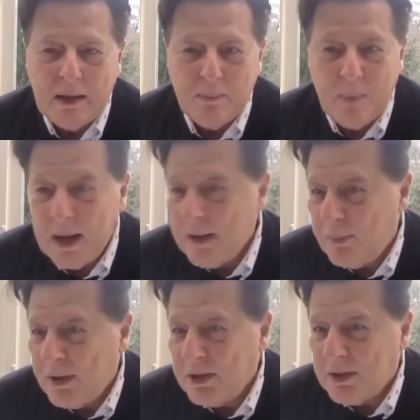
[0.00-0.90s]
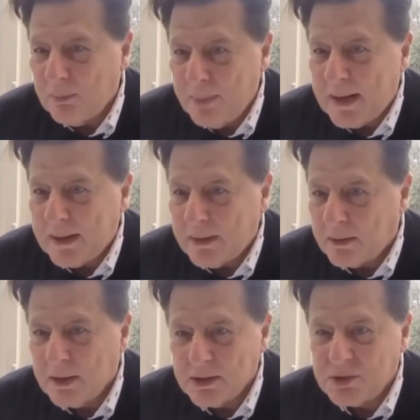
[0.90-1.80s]
in my opinion, are
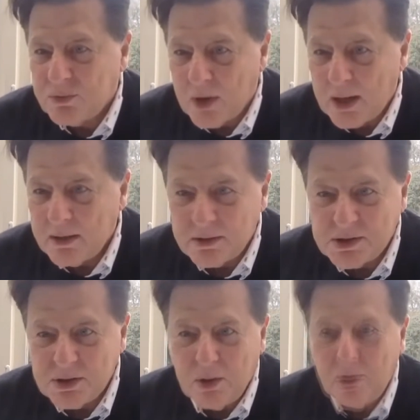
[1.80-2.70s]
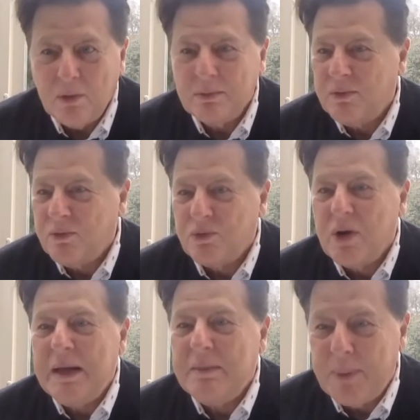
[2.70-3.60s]
better. It's drier snow,
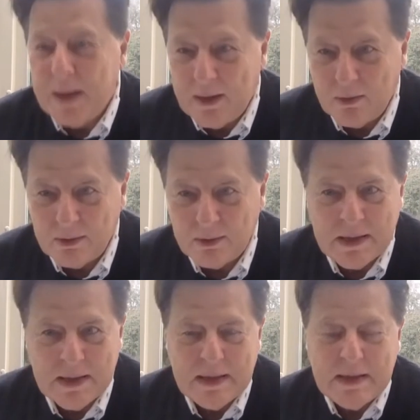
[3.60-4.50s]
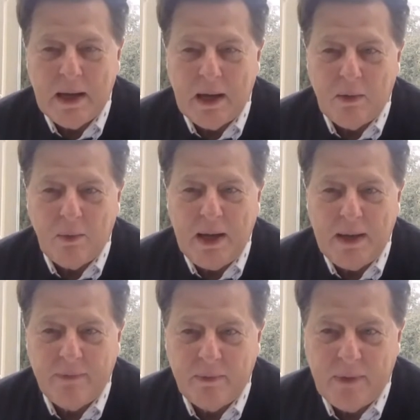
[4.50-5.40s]
great powder. We
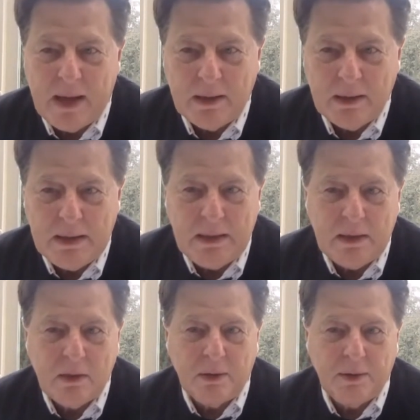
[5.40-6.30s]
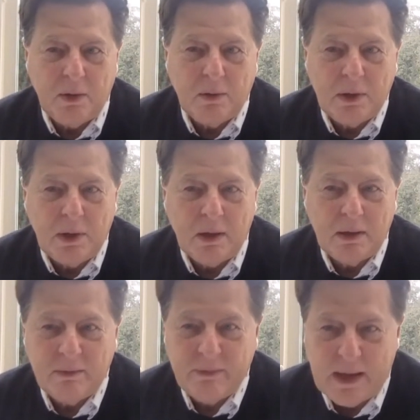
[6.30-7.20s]
have a valley called the
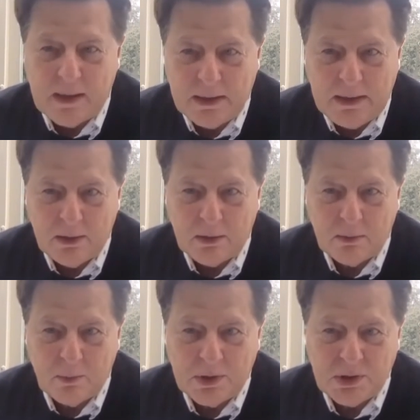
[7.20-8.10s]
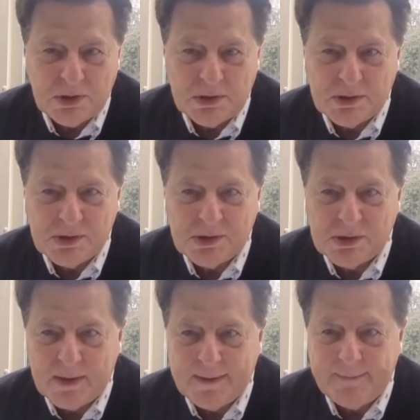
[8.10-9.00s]
Okanagan Valley here, which is
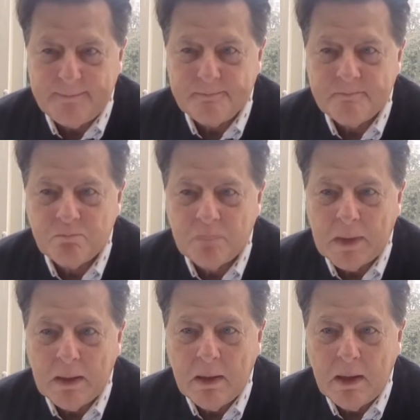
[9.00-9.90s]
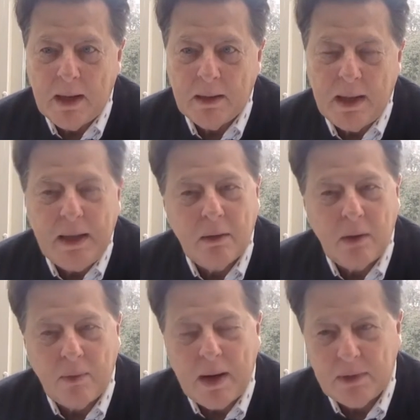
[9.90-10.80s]
around an
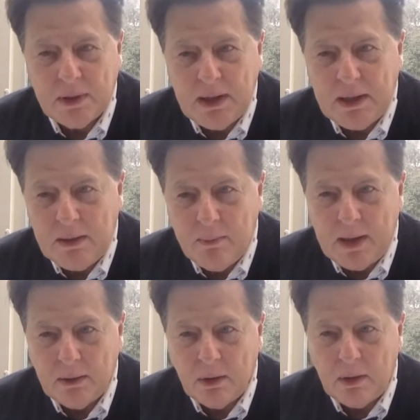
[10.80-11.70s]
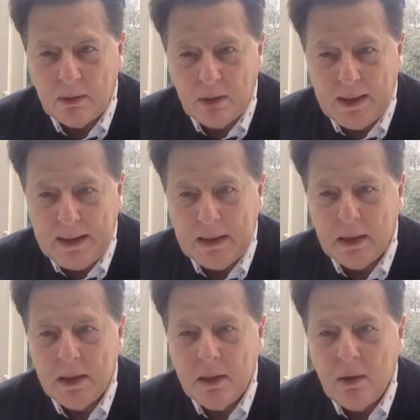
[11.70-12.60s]
80-mile long lake,
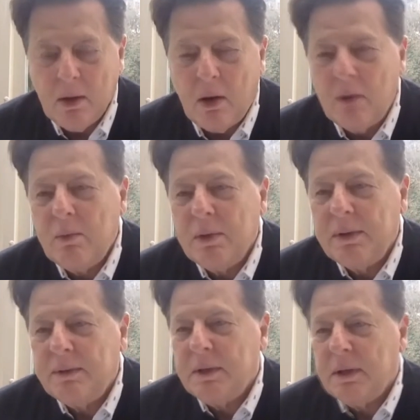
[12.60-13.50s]
all with